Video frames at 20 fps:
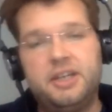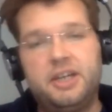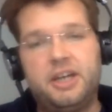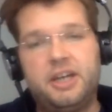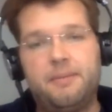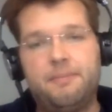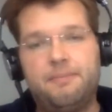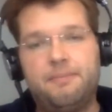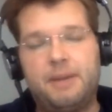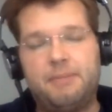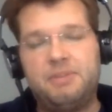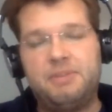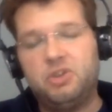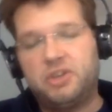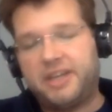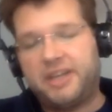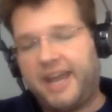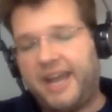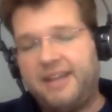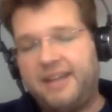I mean,
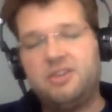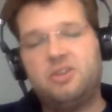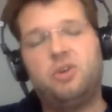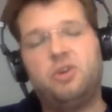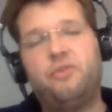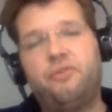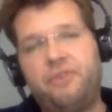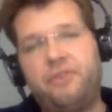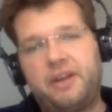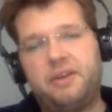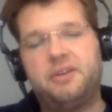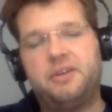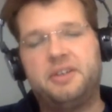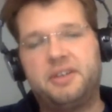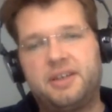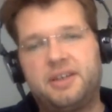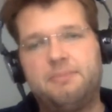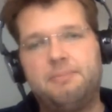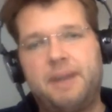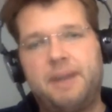you can configure
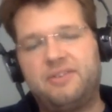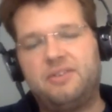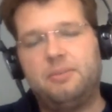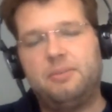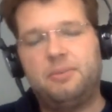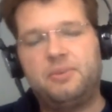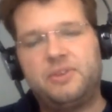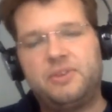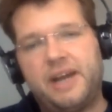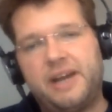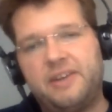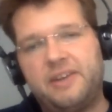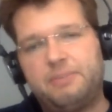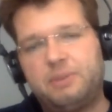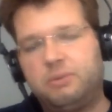the maximum size,